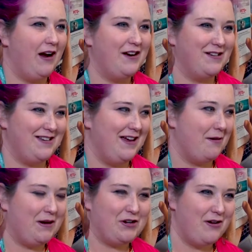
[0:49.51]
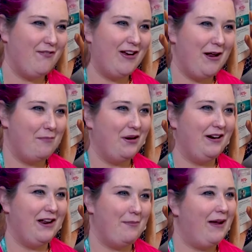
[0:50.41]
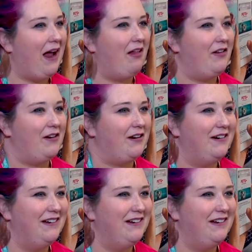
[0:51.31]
I just take a picture of it and put it into my calendar.